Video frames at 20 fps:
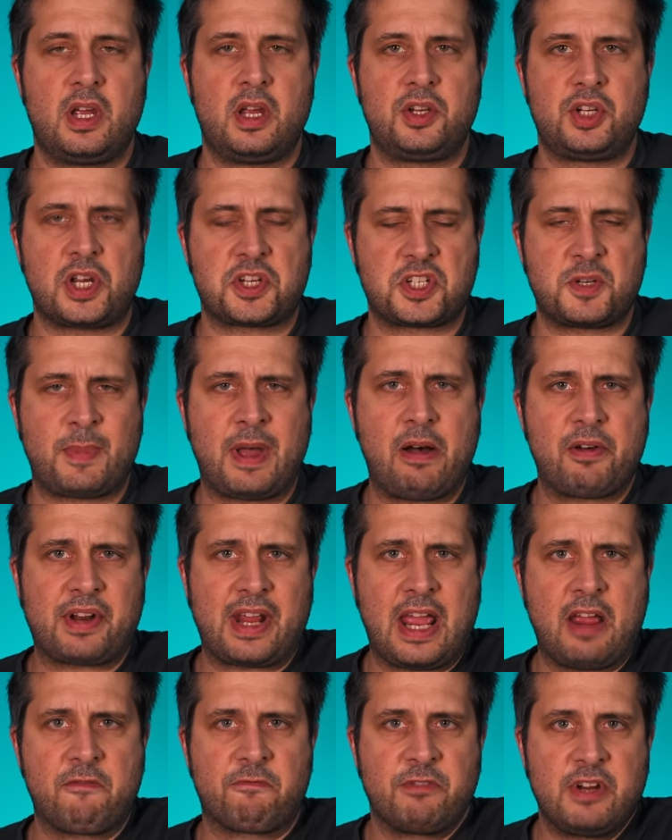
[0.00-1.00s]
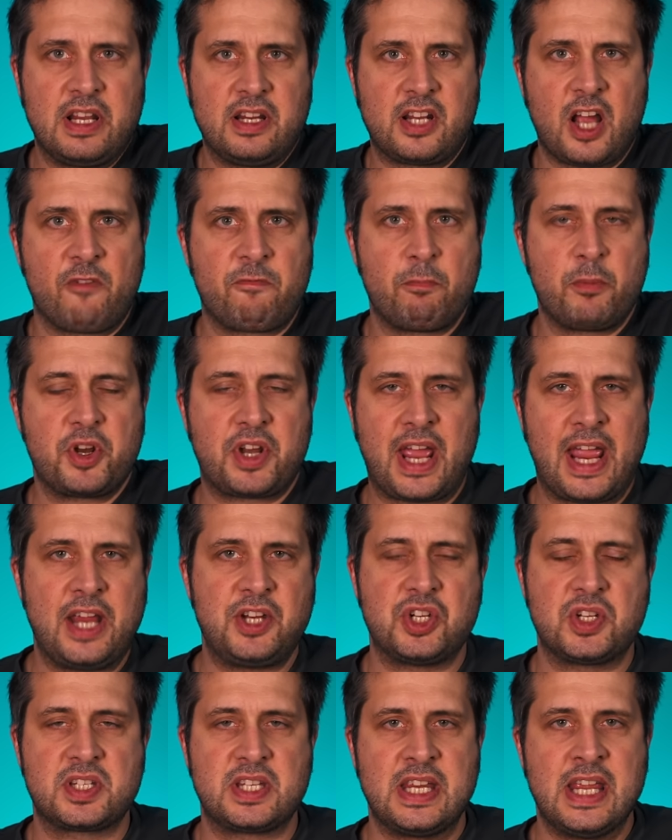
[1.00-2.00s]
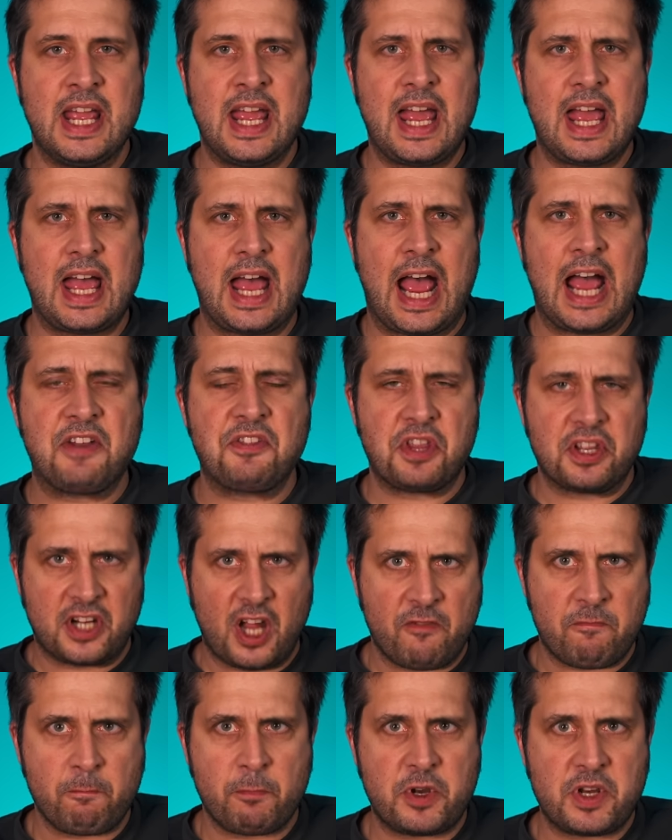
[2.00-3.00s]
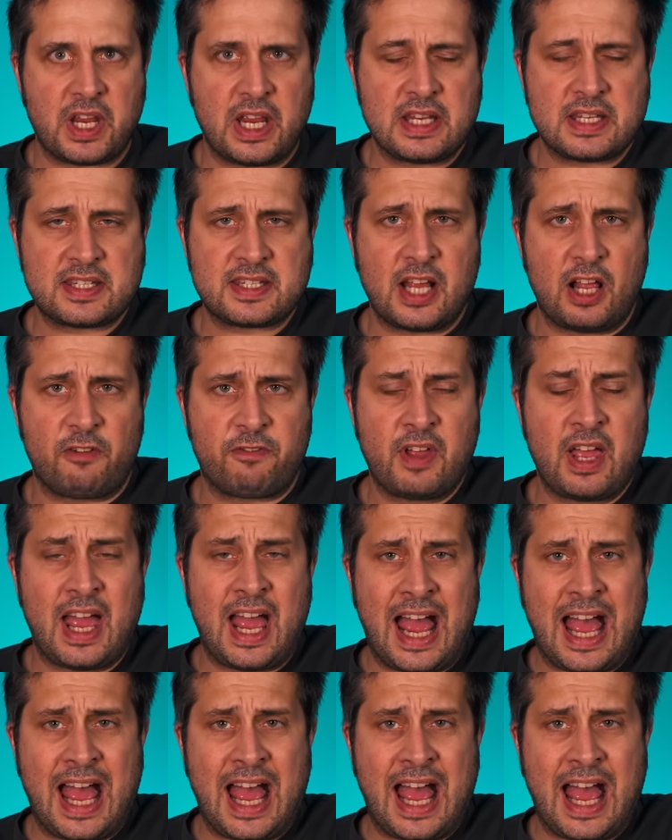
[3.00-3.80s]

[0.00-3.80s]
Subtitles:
just about every government agency and the government itself,